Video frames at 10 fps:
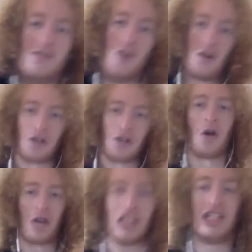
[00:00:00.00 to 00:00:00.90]
Not a
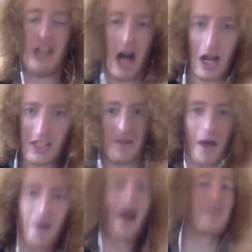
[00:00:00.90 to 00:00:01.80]
cocking chance I won't
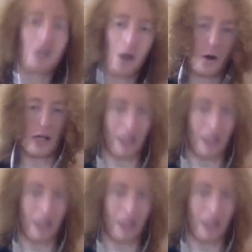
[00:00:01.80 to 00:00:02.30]
have a cocking